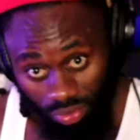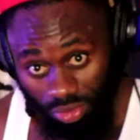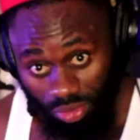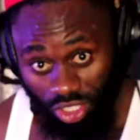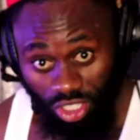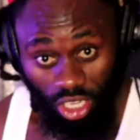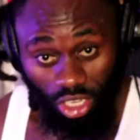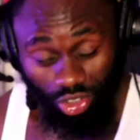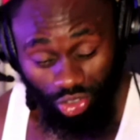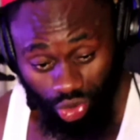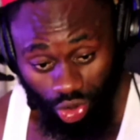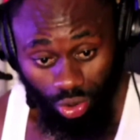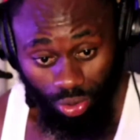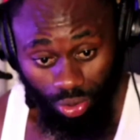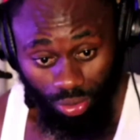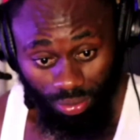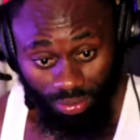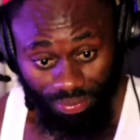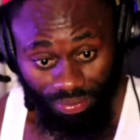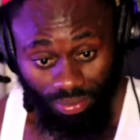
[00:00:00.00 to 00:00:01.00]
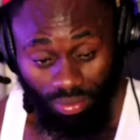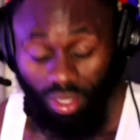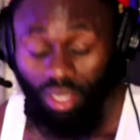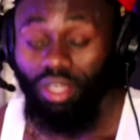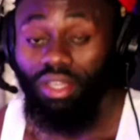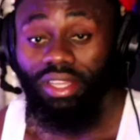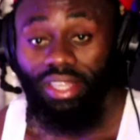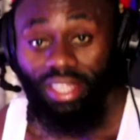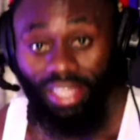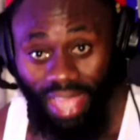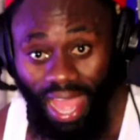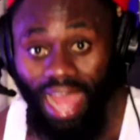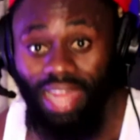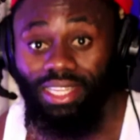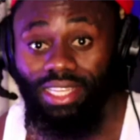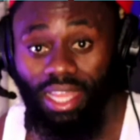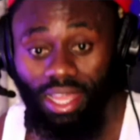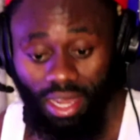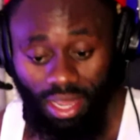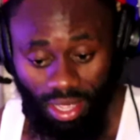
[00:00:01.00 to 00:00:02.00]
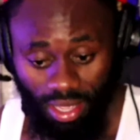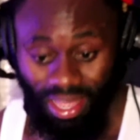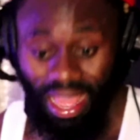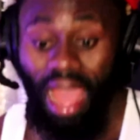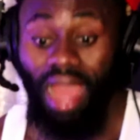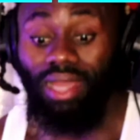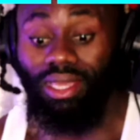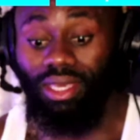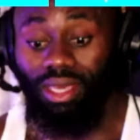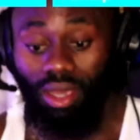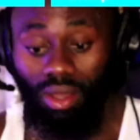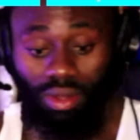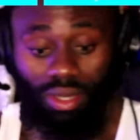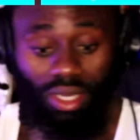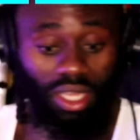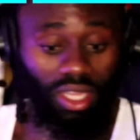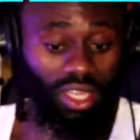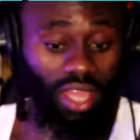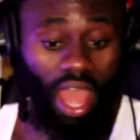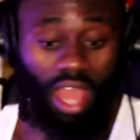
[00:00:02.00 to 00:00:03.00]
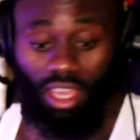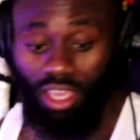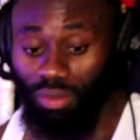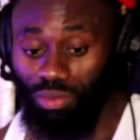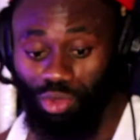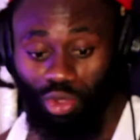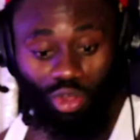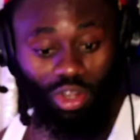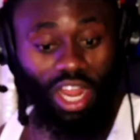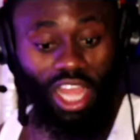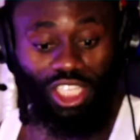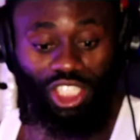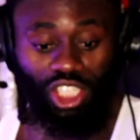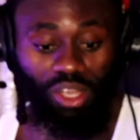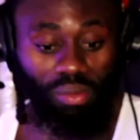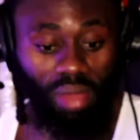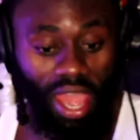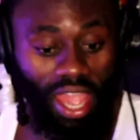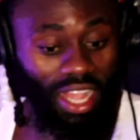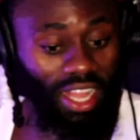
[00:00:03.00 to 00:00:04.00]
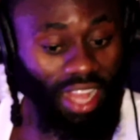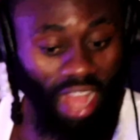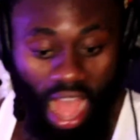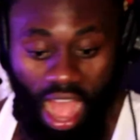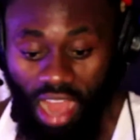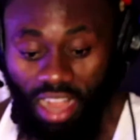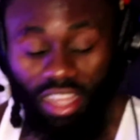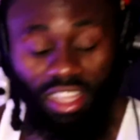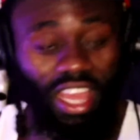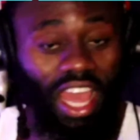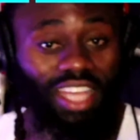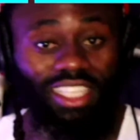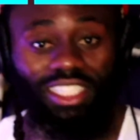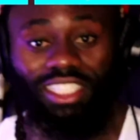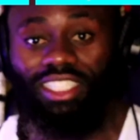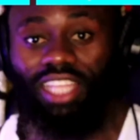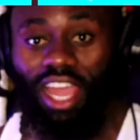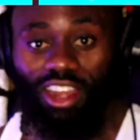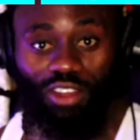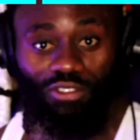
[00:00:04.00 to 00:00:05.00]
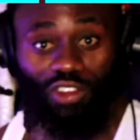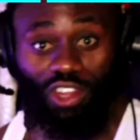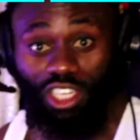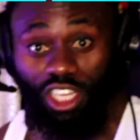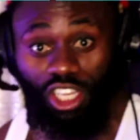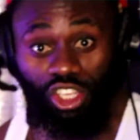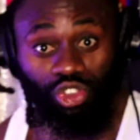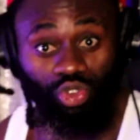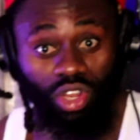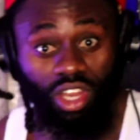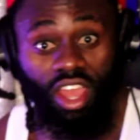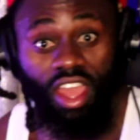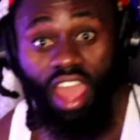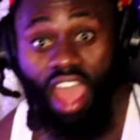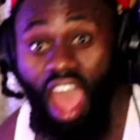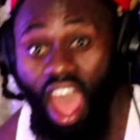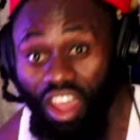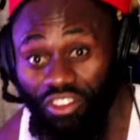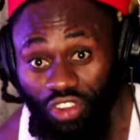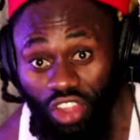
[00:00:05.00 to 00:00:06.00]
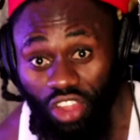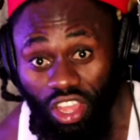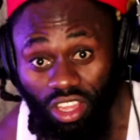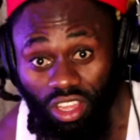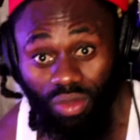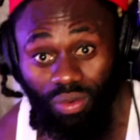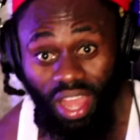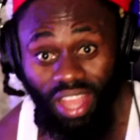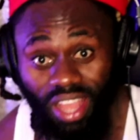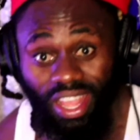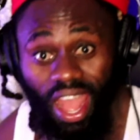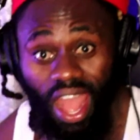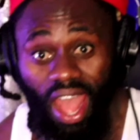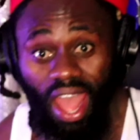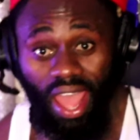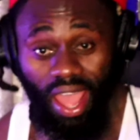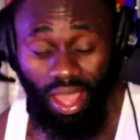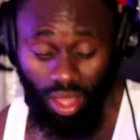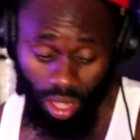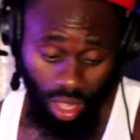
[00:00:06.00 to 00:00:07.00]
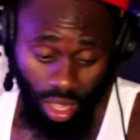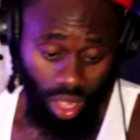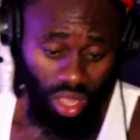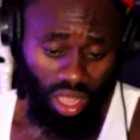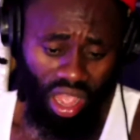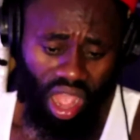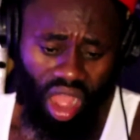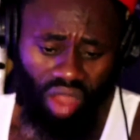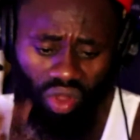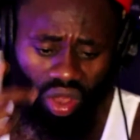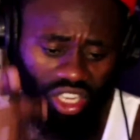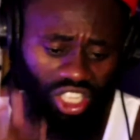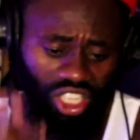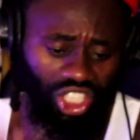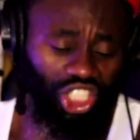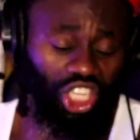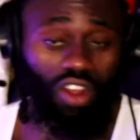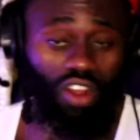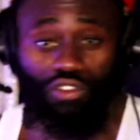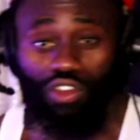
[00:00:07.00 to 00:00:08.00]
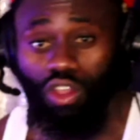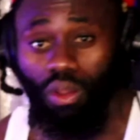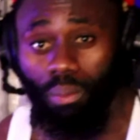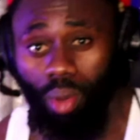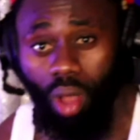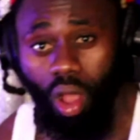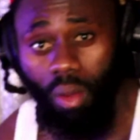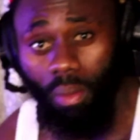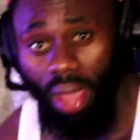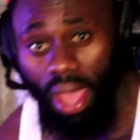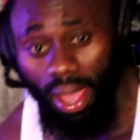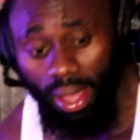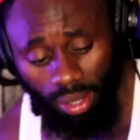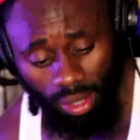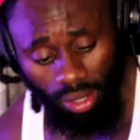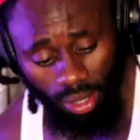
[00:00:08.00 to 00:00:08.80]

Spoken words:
Y'all did it. Y'all killed it. Y'all keep doing that shit, man. Ghana, y'all stand up for this one. Africa, where y'all at? Y'all run this shit up for your boy, man.